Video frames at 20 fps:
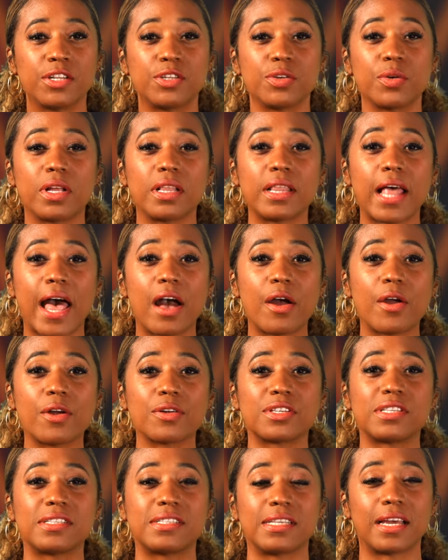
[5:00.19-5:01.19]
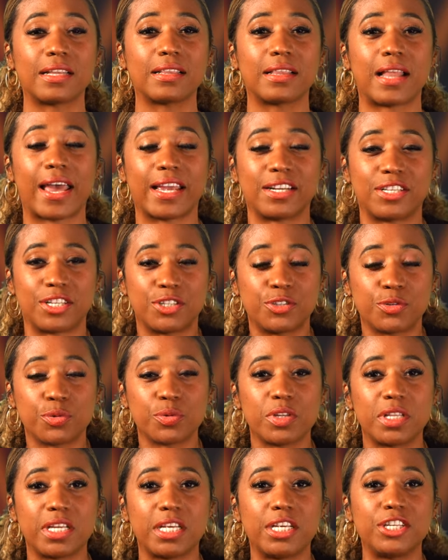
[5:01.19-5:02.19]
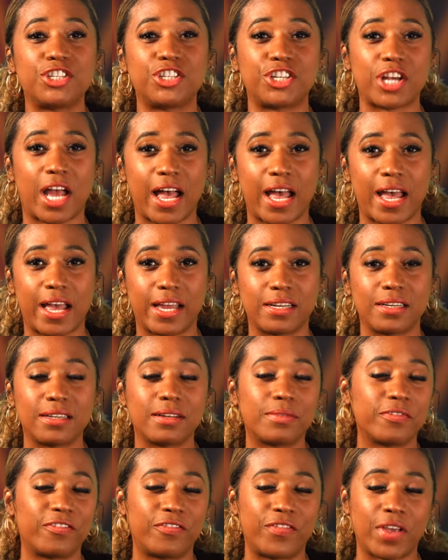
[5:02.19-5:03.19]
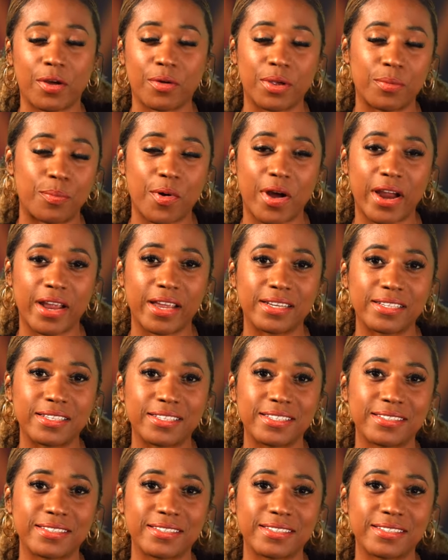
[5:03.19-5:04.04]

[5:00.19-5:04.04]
to allow her sunlight to truly shine very bright.